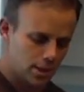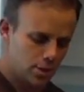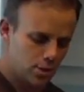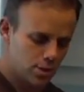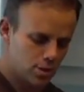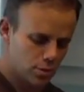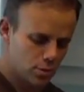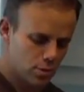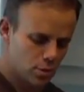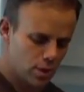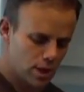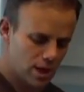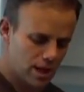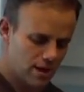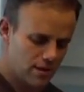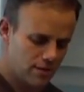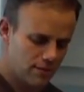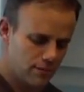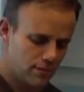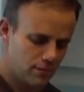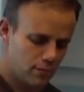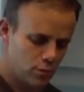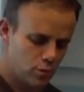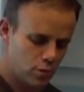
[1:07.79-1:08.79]
Usually we'll
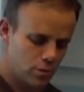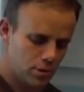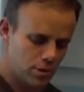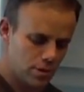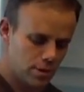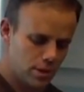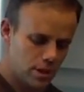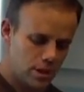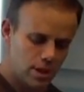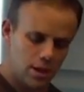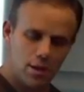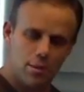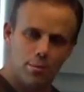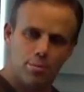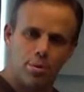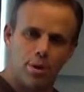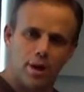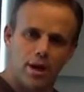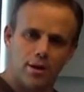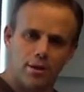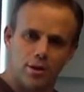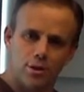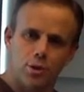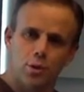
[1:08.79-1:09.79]
have women,
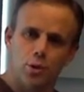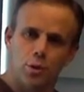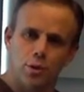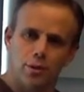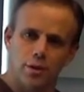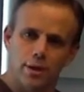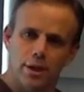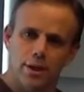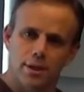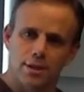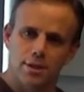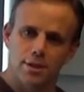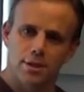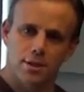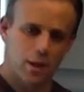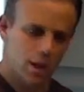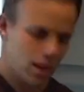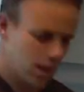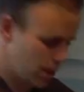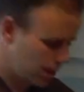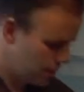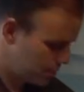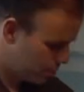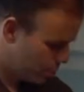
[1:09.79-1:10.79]
prior to doing this,
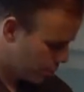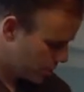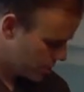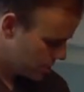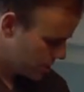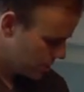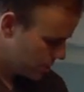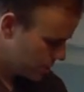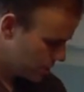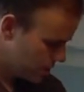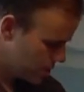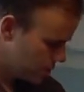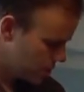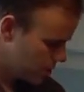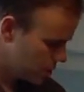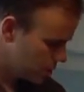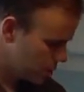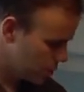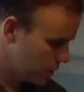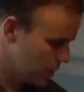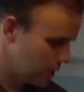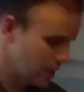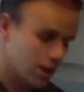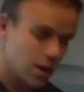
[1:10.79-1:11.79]
put some of this
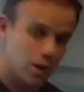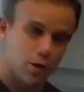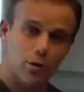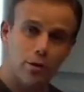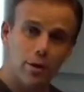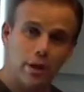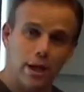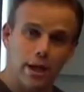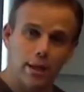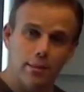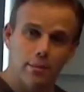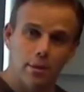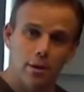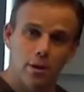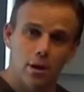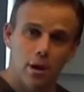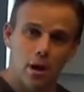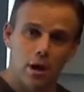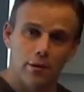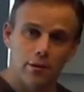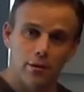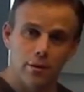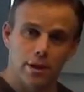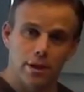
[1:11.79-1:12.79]
urea cream
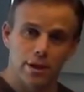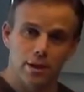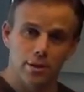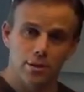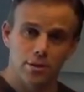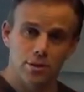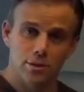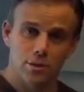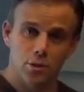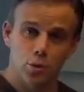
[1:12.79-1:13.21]
on their heels.